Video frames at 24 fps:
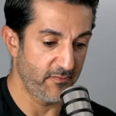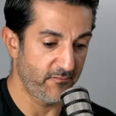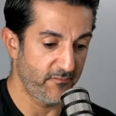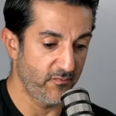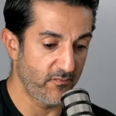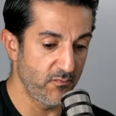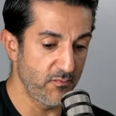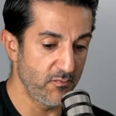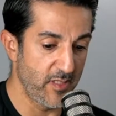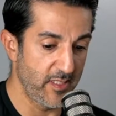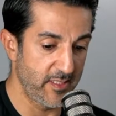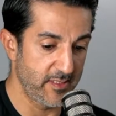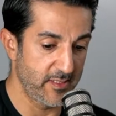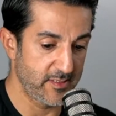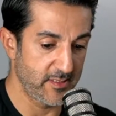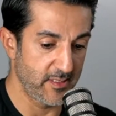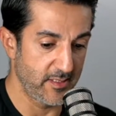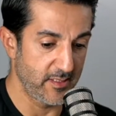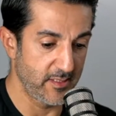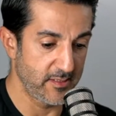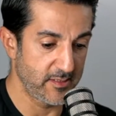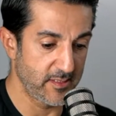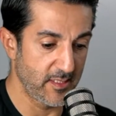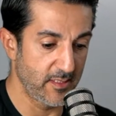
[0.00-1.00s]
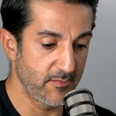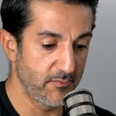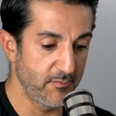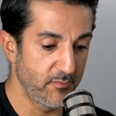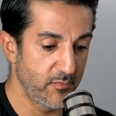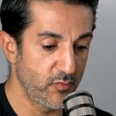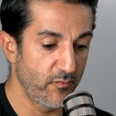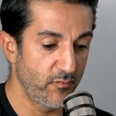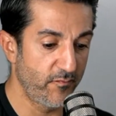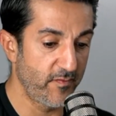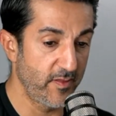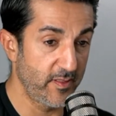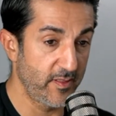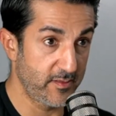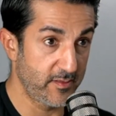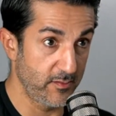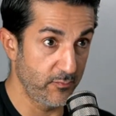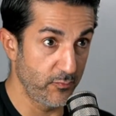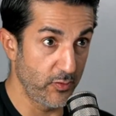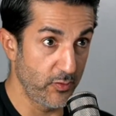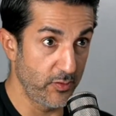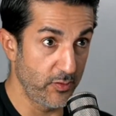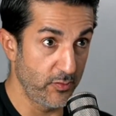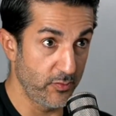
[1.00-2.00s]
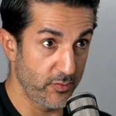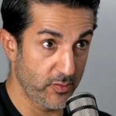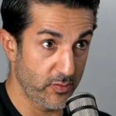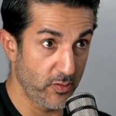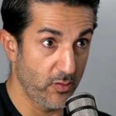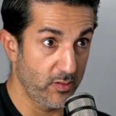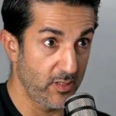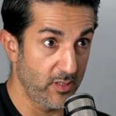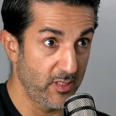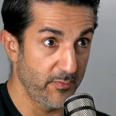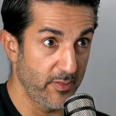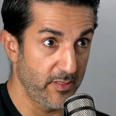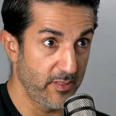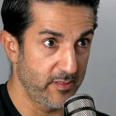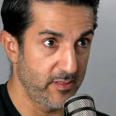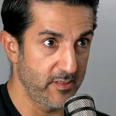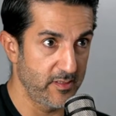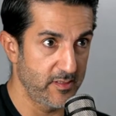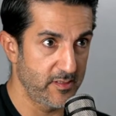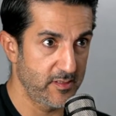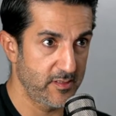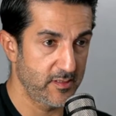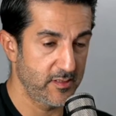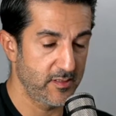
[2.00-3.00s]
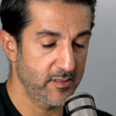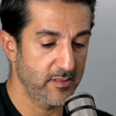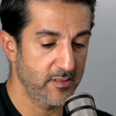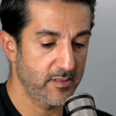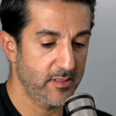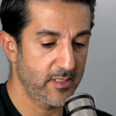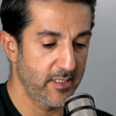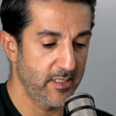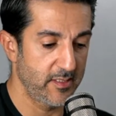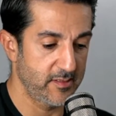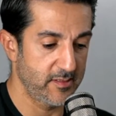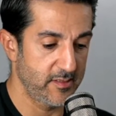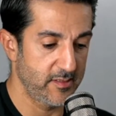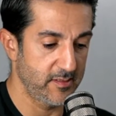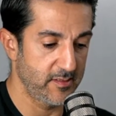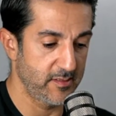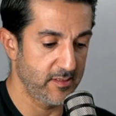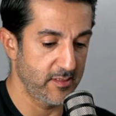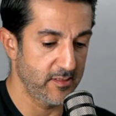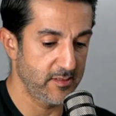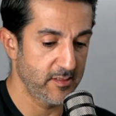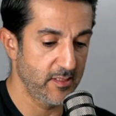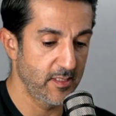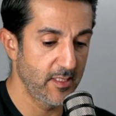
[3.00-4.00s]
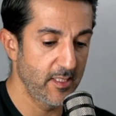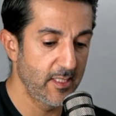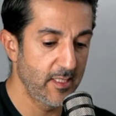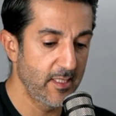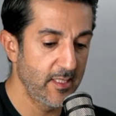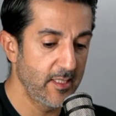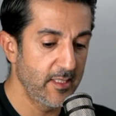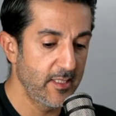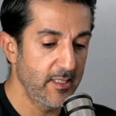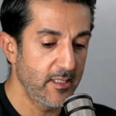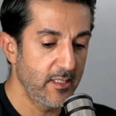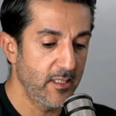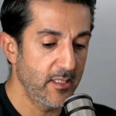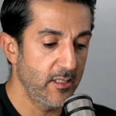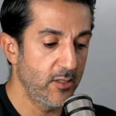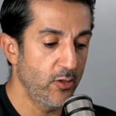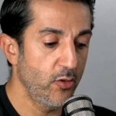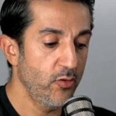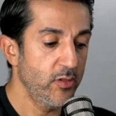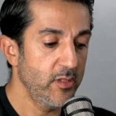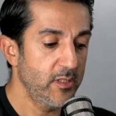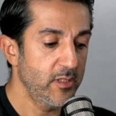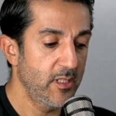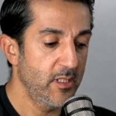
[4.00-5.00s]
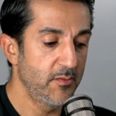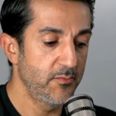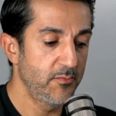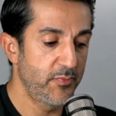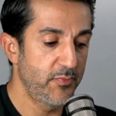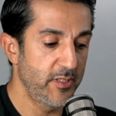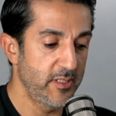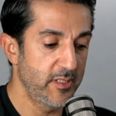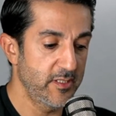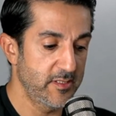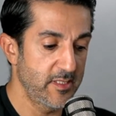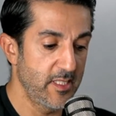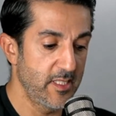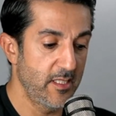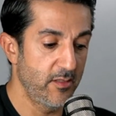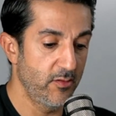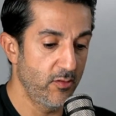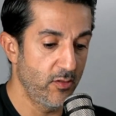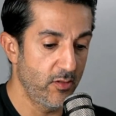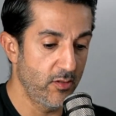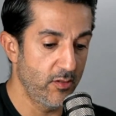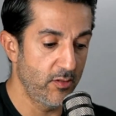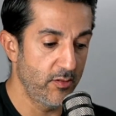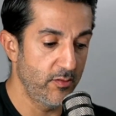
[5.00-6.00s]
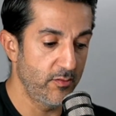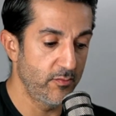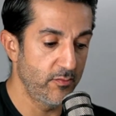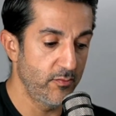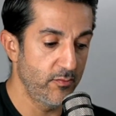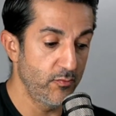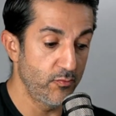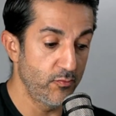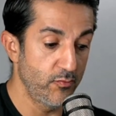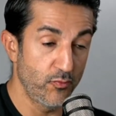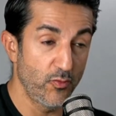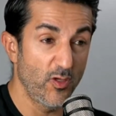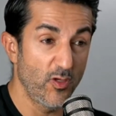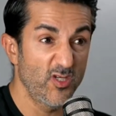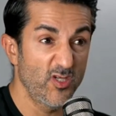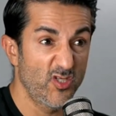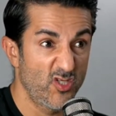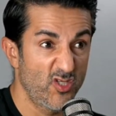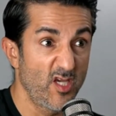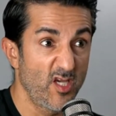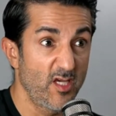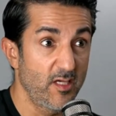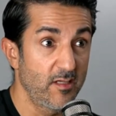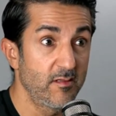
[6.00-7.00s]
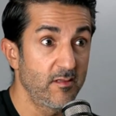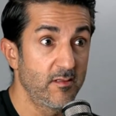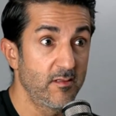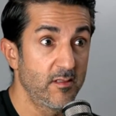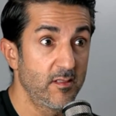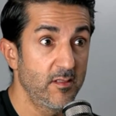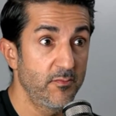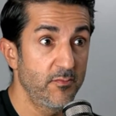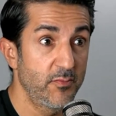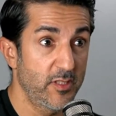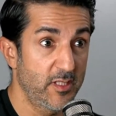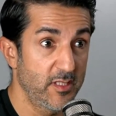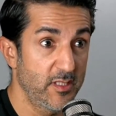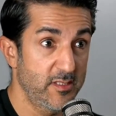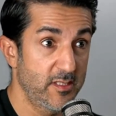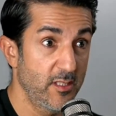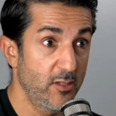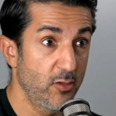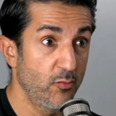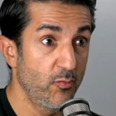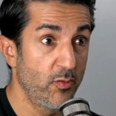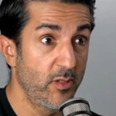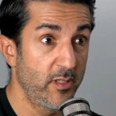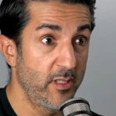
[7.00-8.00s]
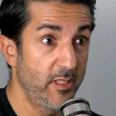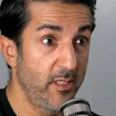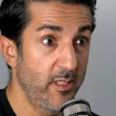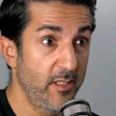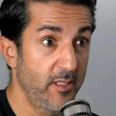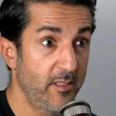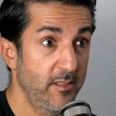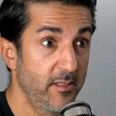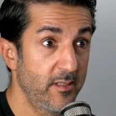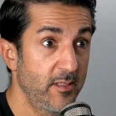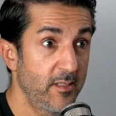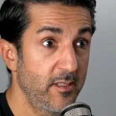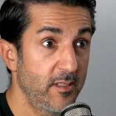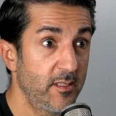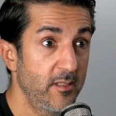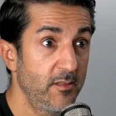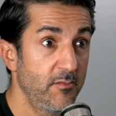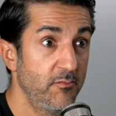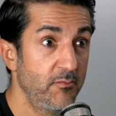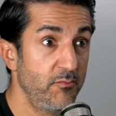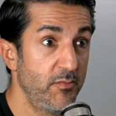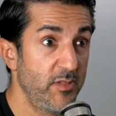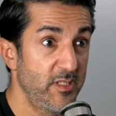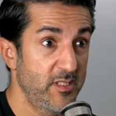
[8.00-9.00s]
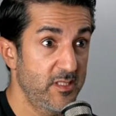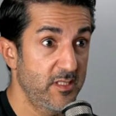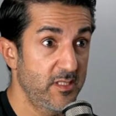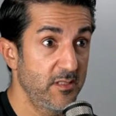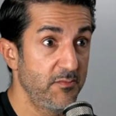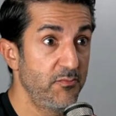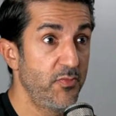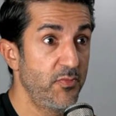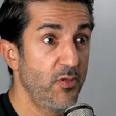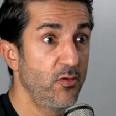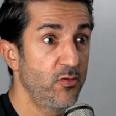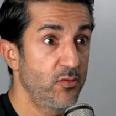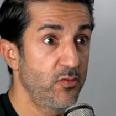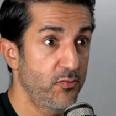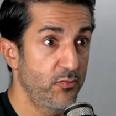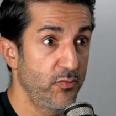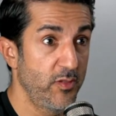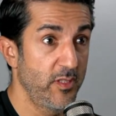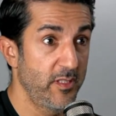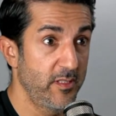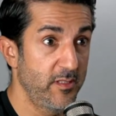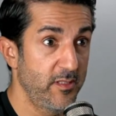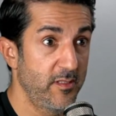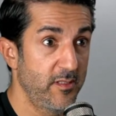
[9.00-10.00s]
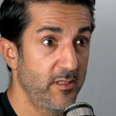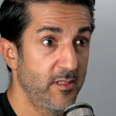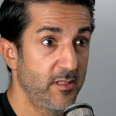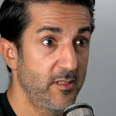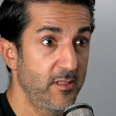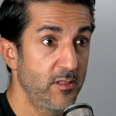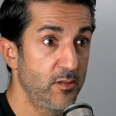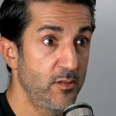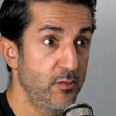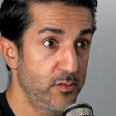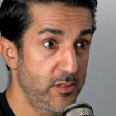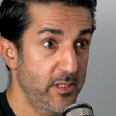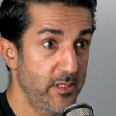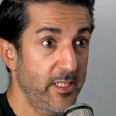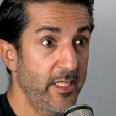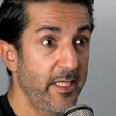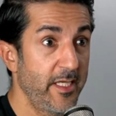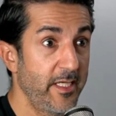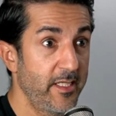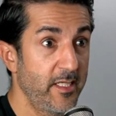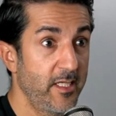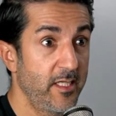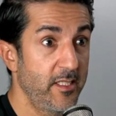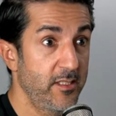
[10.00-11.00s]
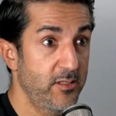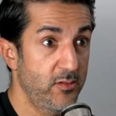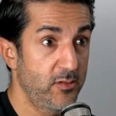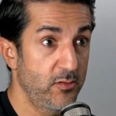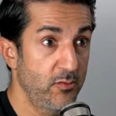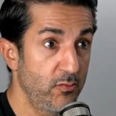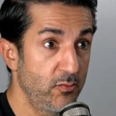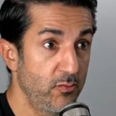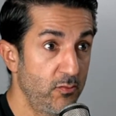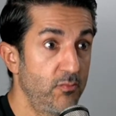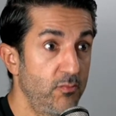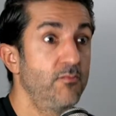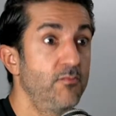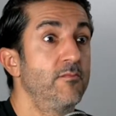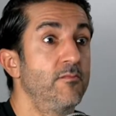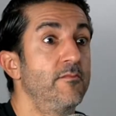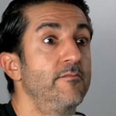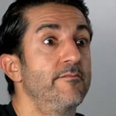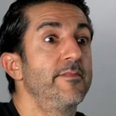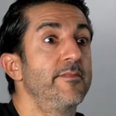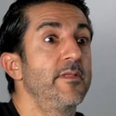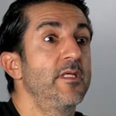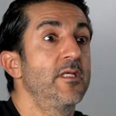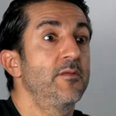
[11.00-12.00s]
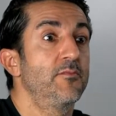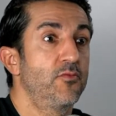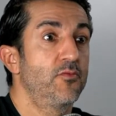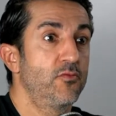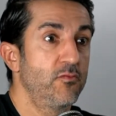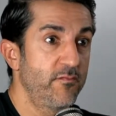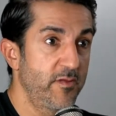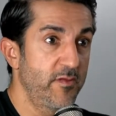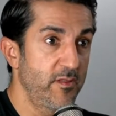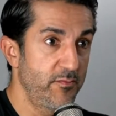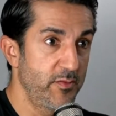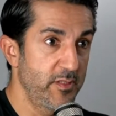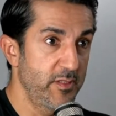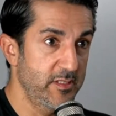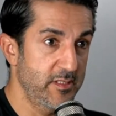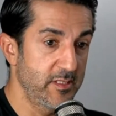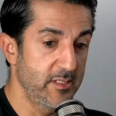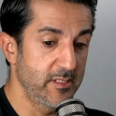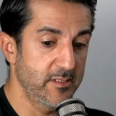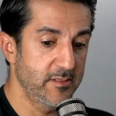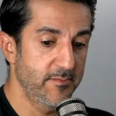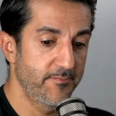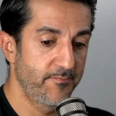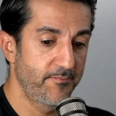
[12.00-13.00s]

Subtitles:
from my side as I'm reflecting when you're talking about these cases is a lot of companies now are rushing because they don't want to miss the boat with using AI to improve their business.